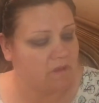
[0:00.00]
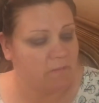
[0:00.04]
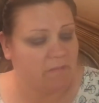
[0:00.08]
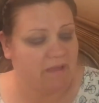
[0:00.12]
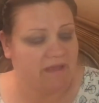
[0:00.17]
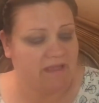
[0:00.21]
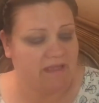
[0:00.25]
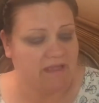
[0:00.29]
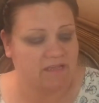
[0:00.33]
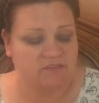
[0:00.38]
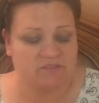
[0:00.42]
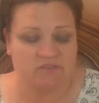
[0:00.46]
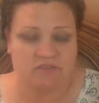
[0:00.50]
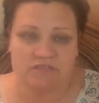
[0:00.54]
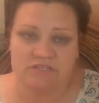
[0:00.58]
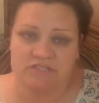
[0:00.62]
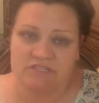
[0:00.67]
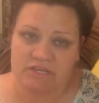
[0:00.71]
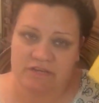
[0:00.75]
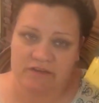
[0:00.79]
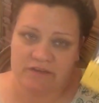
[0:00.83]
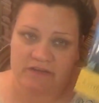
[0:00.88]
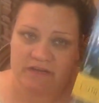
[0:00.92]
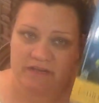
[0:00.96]
by Esther and
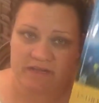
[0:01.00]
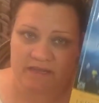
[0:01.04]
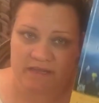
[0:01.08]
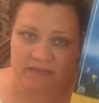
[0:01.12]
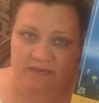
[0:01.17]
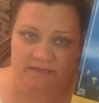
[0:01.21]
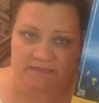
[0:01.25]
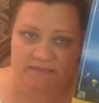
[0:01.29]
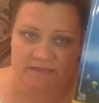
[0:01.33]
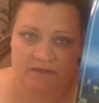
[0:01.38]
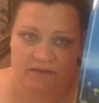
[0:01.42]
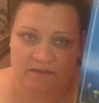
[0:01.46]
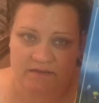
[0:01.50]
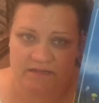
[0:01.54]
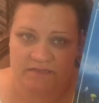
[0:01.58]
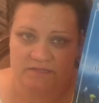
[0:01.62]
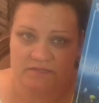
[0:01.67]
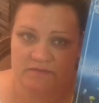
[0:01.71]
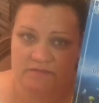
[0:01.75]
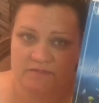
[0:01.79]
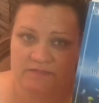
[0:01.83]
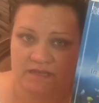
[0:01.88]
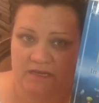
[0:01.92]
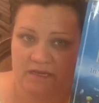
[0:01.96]
Jerry Hicks. And I'll get
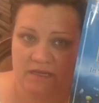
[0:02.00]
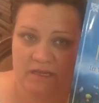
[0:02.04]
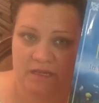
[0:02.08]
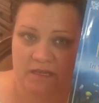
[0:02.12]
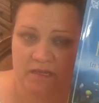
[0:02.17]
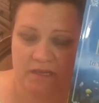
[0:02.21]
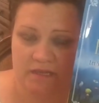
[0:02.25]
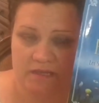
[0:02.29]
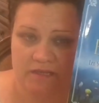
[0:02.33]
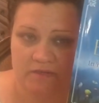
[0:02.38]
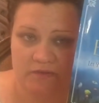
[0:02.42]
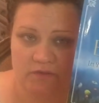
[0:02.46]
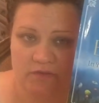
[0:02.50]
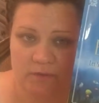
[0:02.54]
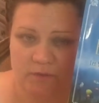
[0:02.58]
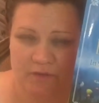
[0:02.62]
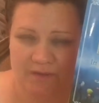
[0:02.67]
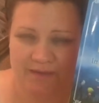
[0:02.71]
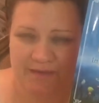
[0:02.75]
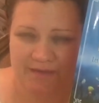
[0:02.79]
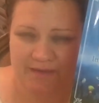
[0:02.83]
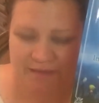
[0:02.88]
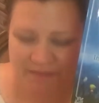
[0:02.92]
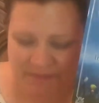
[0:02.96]
into
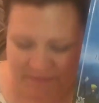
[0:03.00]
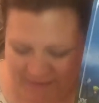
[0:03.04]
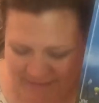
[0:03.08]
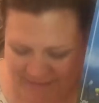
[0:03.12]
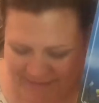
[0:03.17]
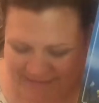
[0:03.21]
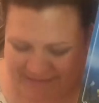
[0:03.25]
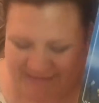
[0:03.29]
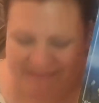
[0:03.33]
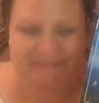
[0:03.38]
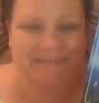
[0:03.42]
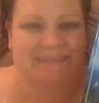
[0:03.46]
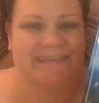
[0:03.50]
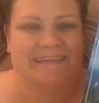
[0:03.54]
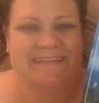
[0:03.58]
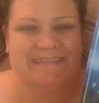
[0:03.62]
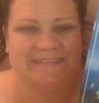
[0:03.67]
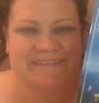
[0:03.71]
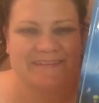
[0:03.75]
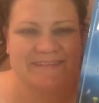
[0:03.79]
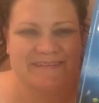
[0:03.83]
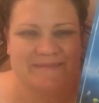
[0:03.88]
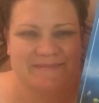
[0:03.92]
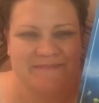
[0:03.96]
it
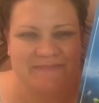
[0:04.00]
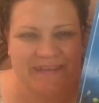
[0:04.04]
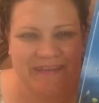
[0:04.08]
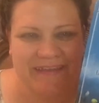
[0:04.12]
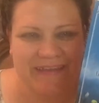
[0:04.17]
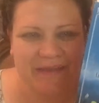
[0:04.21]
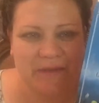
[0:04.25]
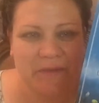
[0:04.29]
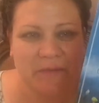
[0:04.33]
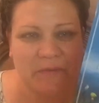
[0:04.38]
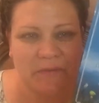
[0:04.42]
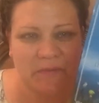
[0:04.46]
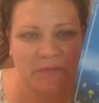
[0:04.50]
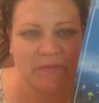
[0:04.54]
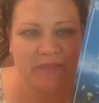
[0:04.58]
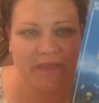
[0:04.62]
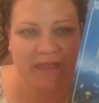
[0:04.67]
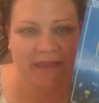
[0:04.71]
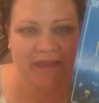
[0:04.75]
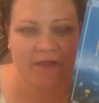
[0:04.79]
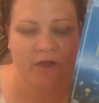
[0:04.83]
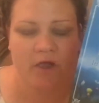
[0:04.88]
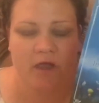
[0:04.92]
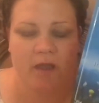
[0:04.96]
in a minute, who
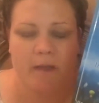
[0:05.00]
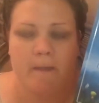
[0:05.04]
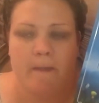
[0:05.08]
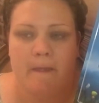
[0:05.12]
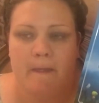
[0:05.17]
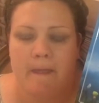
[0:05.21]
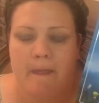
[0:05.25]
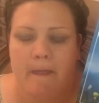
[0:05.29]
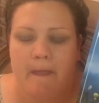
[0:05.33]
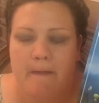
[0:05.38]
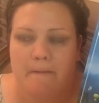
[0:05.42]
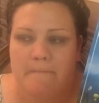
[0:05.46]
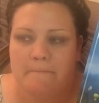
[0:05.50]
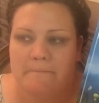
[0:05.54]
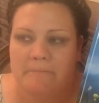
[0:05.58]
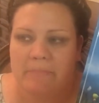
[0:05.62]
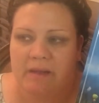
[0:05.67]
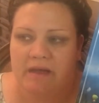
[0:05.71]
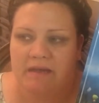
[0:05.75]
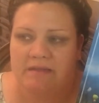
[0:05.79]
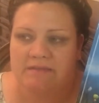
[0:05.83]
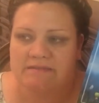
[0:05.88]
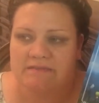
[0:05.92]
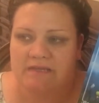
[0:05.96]
they are.
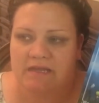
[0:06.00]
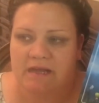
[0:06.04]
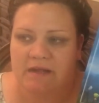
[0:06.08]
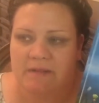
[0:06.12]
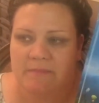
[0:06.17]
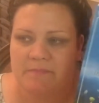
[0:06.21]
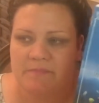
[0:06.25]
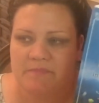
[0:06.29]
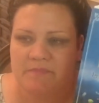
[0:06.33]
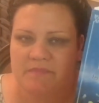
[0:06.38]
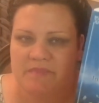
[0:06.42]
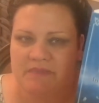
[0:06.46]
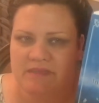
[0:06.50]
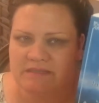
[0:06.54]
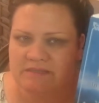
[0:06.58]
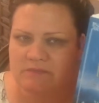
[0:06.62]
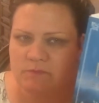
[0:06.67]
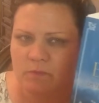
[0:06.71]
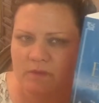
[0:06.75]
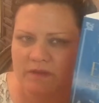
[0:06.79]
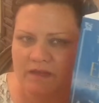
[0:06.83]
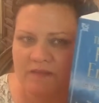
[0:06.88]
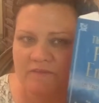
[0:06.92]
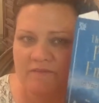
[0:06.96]
But this
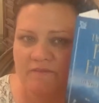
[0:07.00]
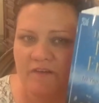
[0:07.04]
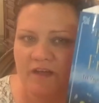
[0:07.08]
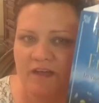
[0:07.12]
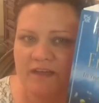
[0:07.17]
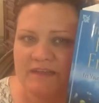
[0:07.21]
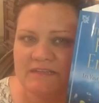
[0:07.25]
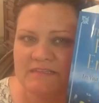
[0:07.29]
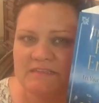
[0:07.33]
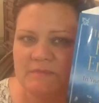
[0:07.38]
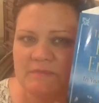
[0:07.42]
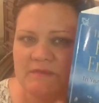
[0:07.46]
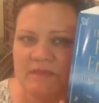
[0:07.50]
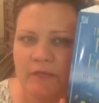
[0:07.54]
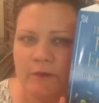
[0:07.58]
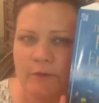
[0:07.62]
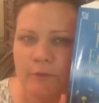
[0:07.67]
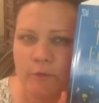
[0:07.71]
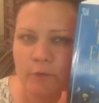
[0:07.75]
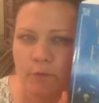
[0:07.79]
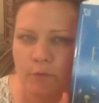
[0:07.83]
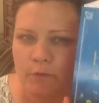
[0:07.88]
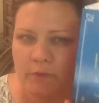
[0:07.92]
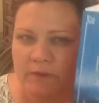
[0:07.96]
one I find to be a
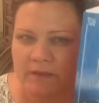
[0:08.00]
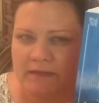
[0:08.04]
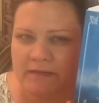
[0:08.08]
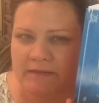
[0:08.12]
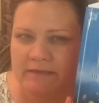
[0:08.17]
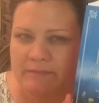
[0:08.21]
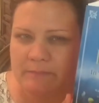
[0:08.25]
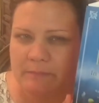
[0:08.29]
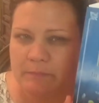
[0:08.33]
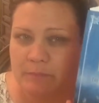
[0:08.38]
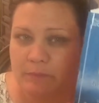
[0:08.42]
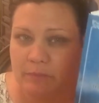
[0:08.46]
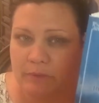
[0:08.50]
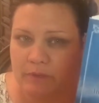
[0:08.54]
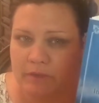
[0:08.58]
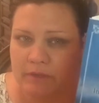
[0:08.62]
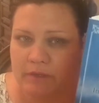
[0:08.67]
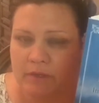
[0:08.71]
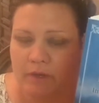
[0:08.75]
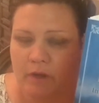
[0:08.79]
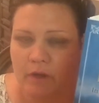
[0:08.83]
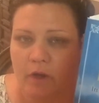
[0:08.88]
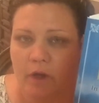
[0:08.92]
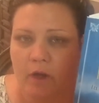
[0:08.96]
great
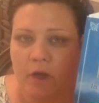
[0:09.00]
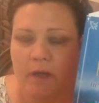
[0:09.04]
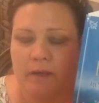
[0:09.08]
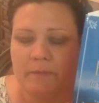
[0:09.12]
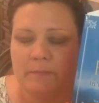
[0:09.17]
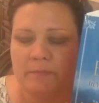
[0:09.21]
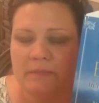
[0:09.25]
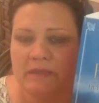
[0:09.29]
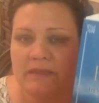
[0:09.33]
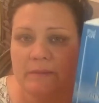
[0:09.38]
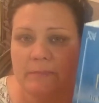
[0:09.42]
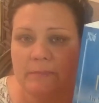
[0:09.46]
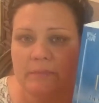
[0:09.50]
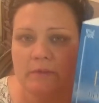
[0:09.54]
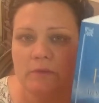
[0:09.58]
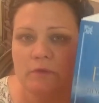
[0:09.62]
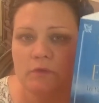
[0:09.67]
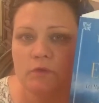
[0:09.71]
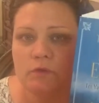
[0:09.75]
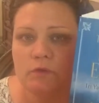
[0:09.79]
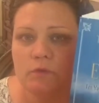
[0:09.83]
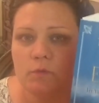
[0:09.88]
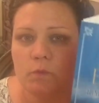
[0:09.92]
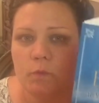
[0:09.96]
book on
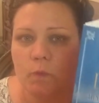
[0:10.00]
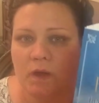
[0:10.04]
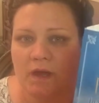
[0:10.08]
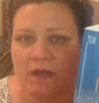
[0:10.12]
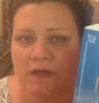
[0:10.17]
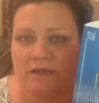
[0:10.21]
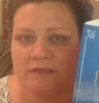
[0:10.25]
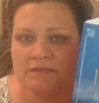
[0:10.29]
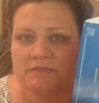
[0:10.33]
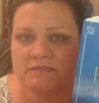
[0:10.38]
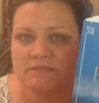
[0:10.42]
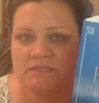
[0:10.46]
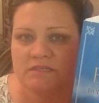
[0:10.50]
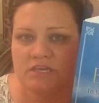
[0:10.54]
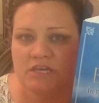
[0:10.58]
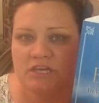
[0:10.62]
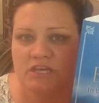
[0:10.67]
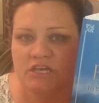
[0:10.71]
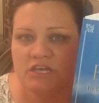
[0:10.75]
people who want